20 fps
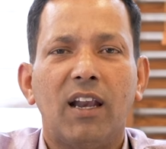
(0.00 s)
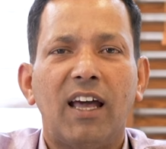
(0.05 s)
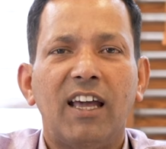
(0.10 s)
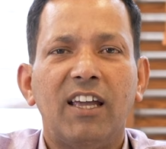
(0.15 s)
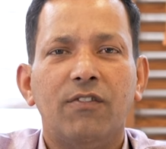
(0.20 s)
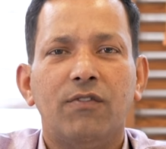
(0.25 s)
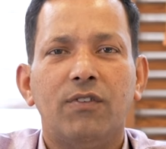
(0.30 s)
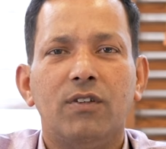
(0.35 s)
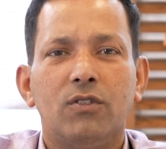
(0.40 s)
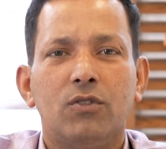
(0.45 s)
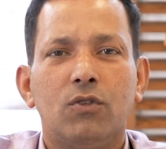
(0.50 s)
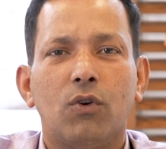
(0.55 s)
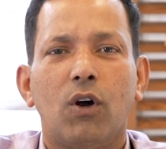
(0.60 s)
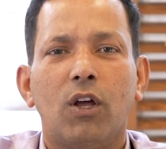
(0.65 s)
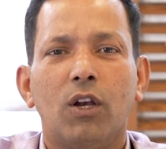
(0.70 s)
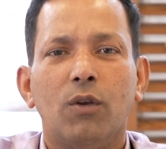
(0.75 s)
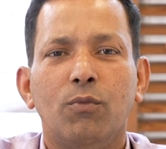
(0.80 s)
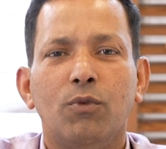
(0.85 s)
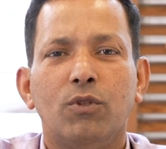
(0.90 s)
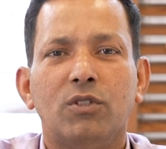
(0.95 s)
life is
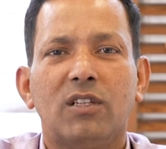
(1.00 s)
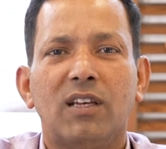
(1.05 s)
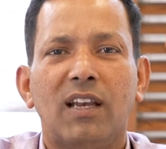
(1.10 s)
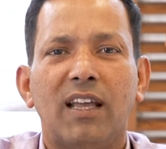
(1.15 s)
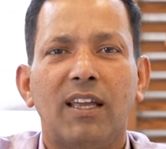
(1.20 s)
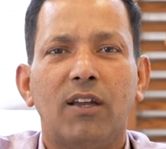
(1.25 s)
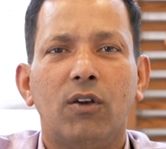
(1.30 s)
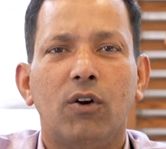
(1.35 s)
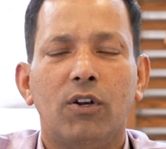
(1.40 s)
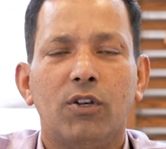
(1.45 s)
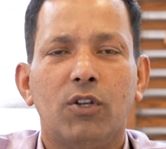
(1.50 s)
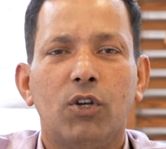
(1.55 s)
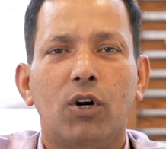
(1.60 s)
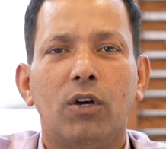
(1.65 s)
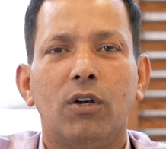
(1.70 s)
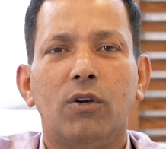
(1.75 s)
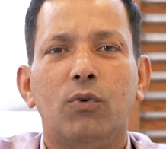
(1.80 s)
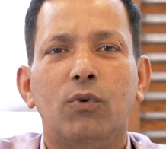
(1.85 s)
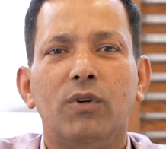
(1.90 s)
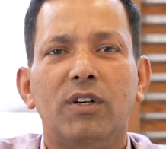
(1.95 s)
almost like, or
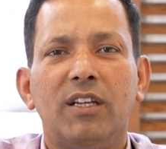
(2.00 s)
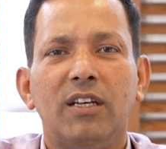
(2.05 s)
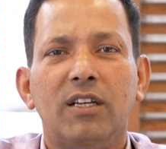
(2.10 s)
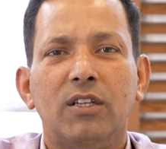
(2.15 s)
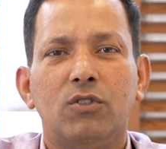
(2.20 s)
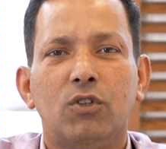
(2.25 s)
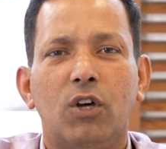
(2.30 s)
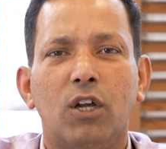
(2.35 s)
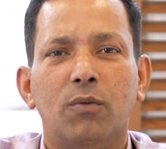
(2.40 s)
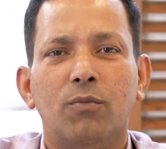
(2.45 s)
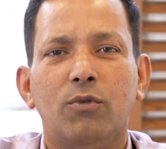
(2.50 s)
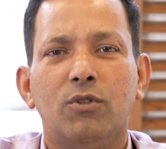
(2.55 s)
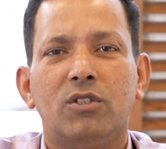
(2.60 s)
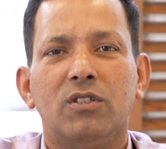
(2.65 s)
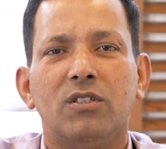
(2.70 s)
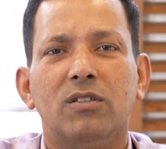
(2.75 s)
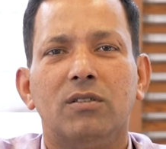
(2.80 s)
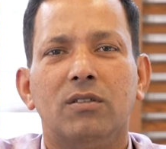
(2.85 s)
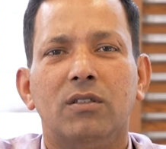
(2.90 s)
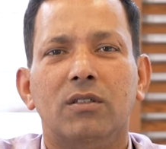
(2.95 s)
your routine is
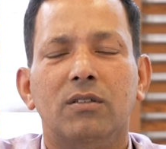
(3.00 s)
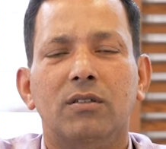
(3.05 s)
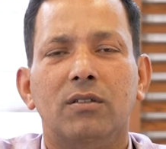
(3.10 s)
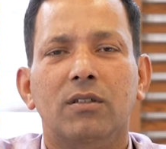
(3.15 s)
almost